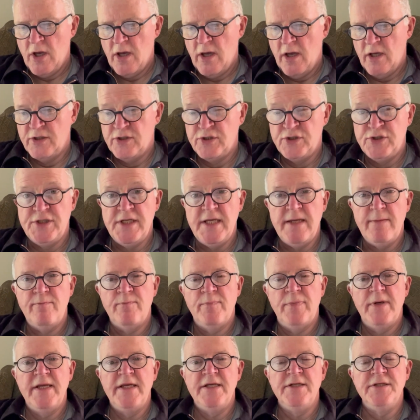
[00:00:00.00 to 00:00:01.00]
a
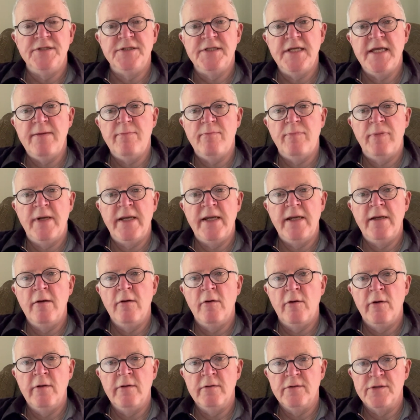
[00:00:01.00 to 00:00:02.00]
deeply, deeply
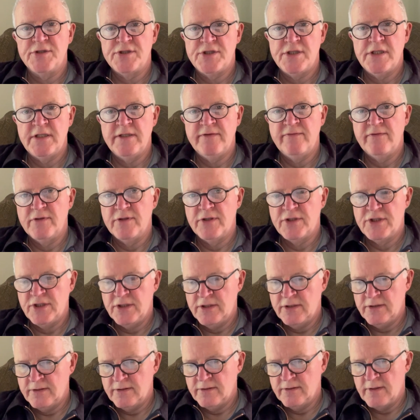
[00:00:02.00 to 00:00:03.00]
loyal servant
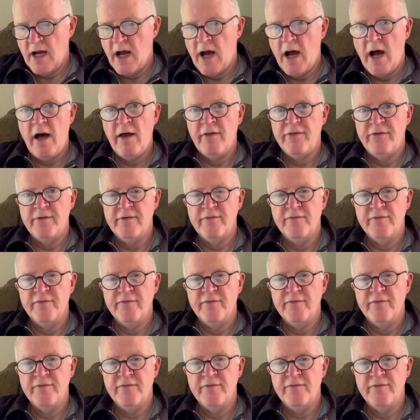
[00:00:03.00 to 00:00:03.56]
to Arthur,